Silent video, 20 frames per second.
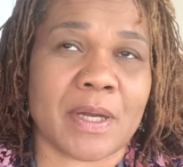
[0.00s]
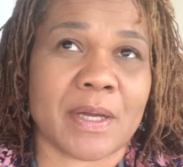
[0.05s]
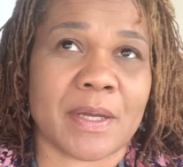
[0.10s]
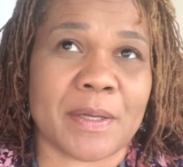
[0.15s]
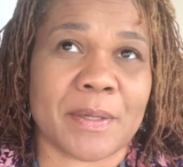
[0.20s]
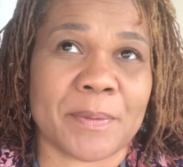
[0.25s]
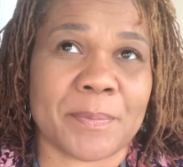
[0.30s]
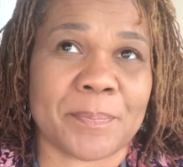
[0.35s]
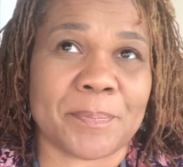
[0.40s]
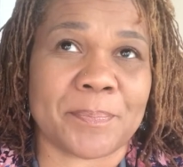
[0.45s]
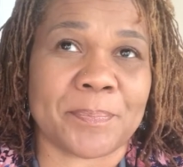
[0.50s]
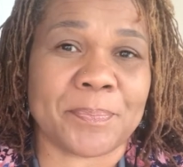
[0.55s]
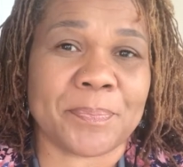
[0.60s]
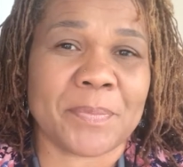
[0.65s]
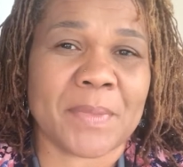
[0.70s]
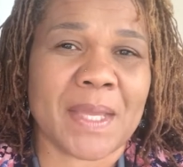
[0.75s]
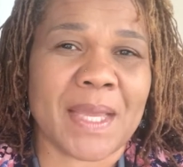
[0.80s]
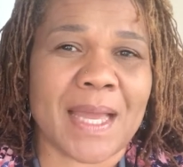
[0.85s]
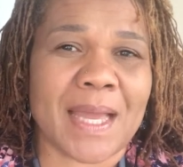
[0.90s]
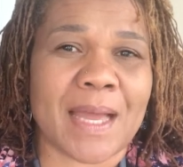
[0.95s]
Um,
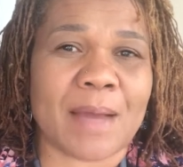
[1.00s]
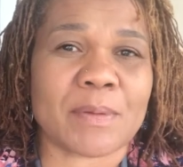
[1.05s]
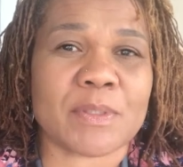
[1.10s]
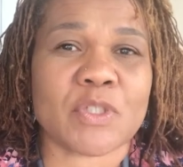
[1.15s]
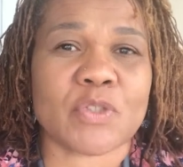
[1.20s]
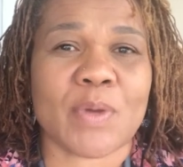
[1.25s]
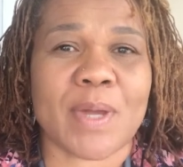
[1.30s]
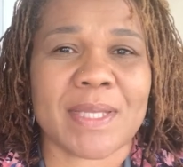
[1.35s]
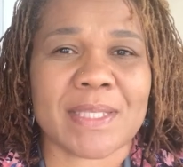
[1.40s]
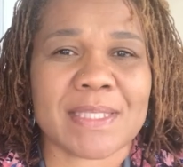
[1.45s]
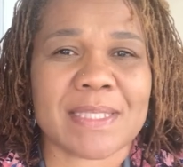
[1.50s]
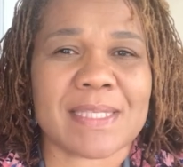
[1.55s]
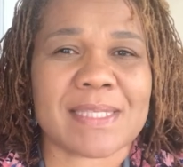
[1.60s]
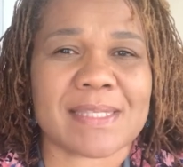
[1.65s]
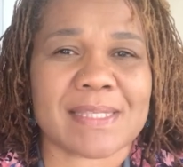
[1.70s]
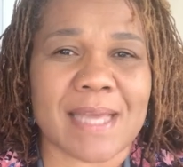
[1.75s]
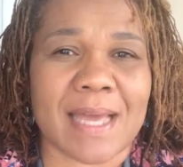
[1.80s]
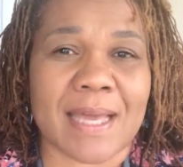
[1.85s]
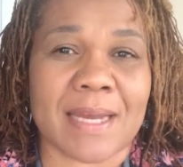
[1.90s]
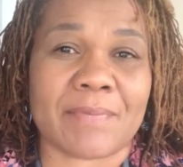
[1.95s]
I was trying to
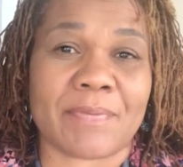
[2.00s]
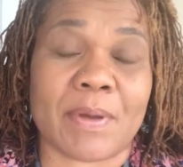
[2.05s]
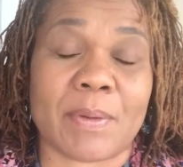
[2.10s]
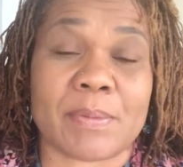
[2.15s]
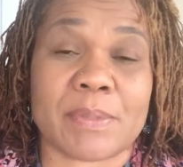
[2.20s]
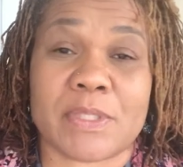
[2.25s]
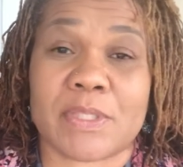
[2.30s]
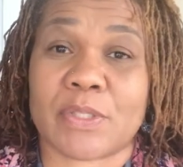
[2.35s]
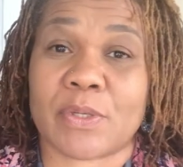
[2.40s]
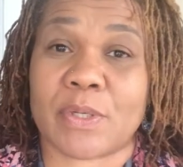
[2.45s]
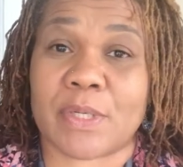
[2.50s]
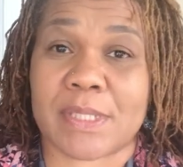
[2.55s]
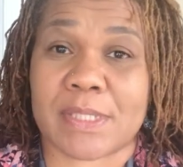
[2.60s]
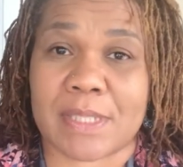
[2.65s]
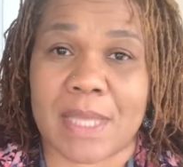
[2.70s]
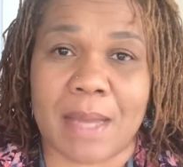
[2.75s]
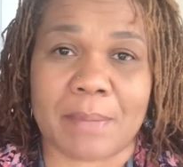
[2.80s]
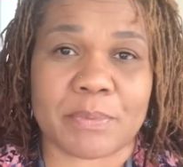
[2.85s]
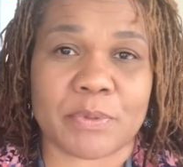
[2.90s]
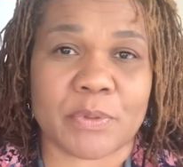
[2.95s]
decide if I was just going to
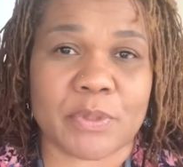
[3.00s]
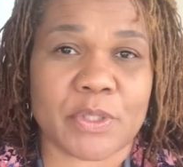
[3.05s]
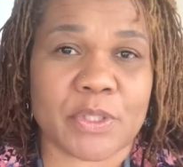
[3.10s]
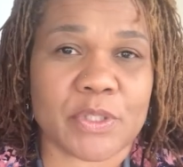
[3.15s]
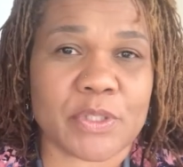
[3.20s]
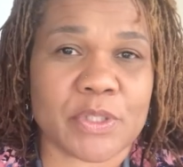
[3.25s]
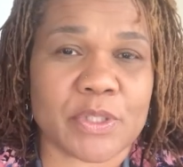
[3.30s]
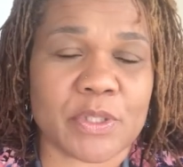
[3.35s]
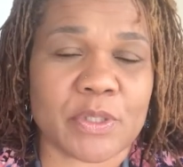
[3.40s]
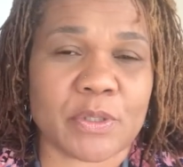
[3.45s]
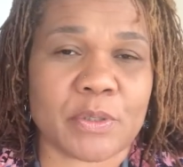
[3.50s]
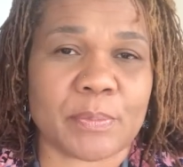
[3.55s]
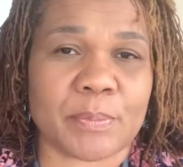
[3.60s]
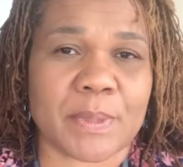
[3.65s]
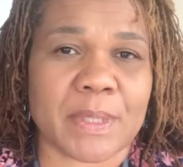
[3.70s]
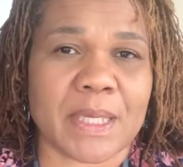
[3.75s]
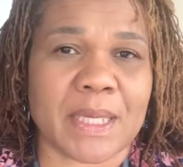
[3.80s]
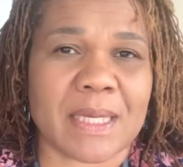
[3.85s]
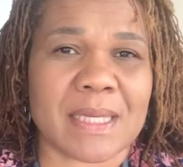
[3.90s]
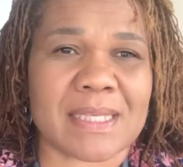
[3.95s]
stop doing YouTube
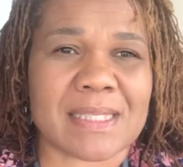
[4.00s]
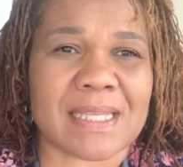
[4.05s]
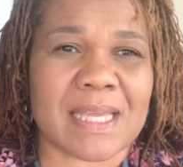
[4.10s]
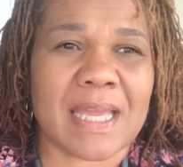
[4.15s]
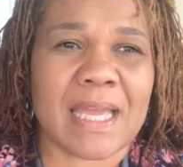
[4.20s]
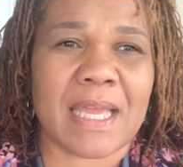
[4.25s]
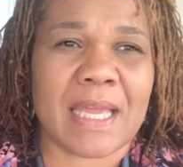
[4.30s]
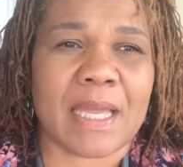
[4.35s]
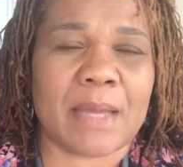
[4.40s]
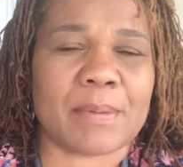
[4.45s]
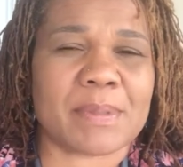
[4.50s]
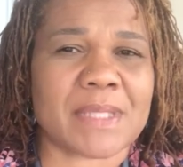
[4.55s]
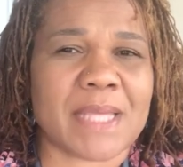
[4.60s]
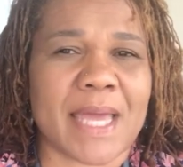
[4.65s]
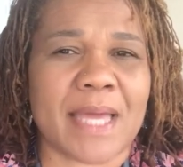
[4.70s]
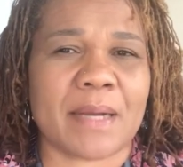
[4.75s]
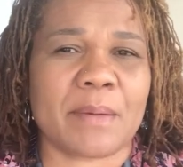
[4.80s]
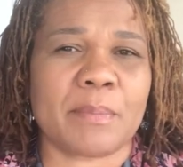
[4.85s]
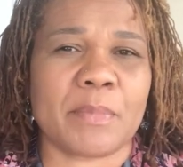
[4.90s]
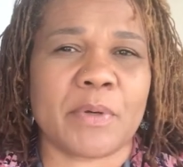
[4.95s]
because it was
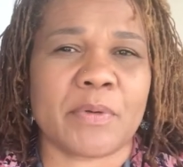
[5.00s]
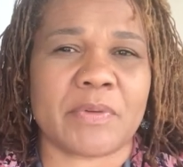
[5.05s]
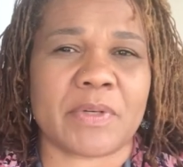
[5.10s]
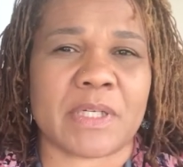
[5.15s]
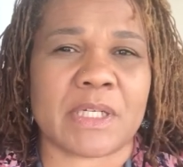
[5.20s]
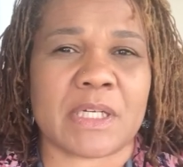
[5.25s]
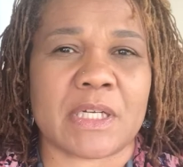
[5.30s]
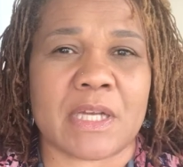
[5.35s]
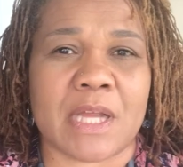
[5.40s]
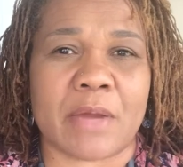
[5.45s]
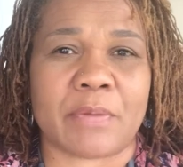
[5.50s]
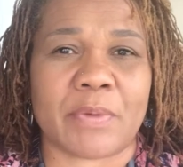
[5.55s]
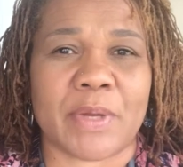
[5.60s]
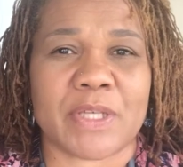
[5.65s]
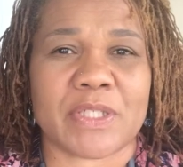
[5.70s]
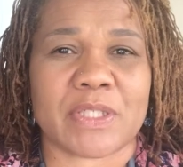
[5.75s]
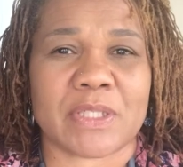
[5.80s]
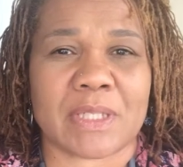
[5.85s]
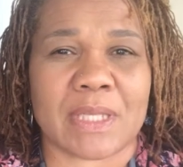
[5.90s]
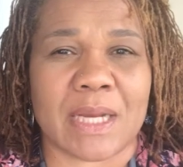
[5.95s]
kind of moving in a
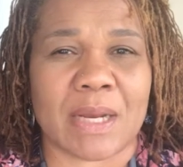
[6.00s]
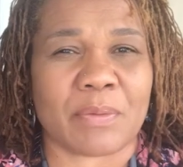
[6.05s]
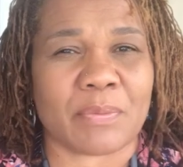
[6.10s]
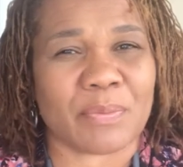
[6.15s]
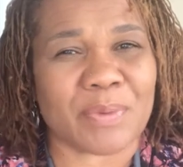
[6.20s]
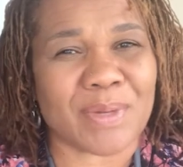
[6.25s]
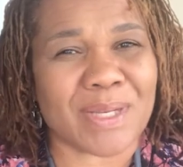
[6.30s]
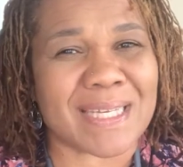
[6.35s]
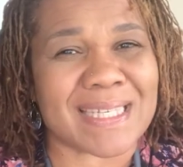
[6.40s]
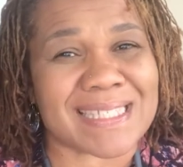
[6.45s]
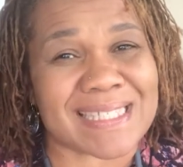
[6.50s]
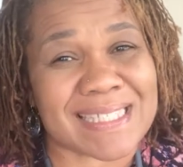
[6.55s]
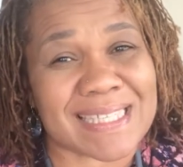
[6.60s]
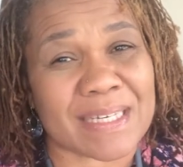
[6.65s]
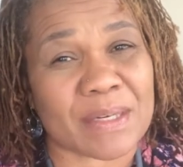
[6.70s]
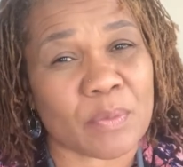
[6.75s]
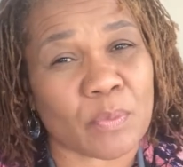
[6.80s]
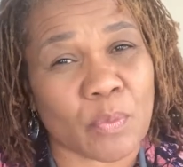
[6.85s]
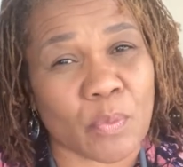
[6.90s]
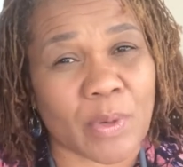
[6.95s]
direction that I really
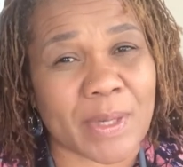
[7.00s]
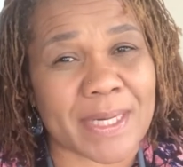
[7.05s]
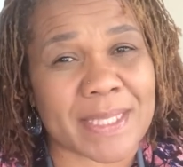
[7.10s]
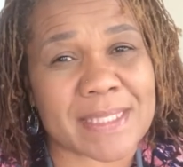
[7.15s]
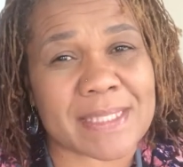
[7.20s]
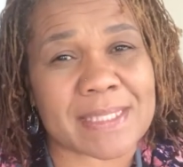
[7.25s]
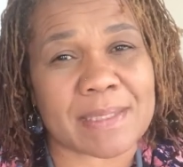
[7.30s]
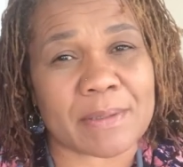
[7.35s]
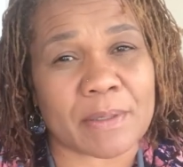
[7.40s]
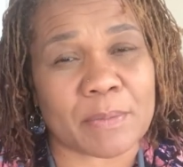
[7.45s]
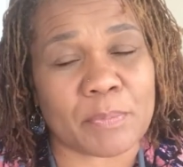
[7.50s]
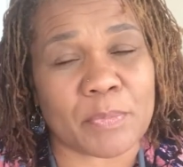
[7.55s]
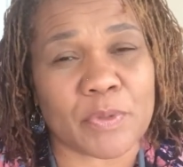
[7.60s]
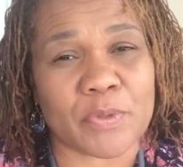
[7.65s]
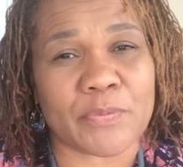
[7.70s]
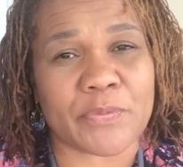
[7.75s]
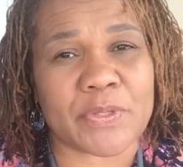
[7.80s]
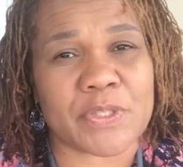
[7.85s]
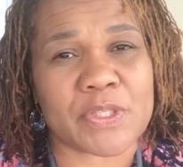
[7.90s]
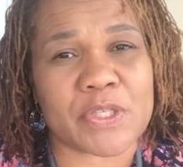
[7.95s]
didn't want it to
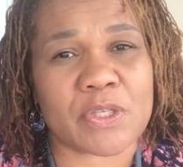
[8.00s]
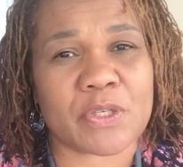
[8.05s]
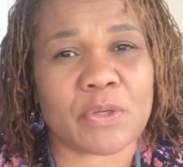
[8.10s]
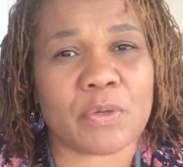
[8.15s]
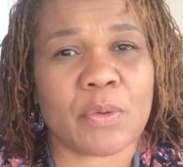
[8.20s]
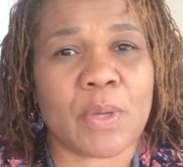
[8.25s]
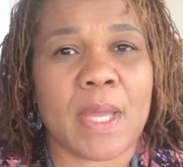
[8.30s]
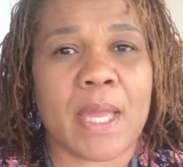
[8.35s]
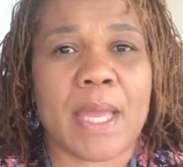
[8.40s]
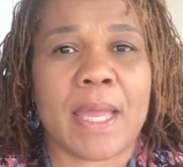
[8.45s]
move into.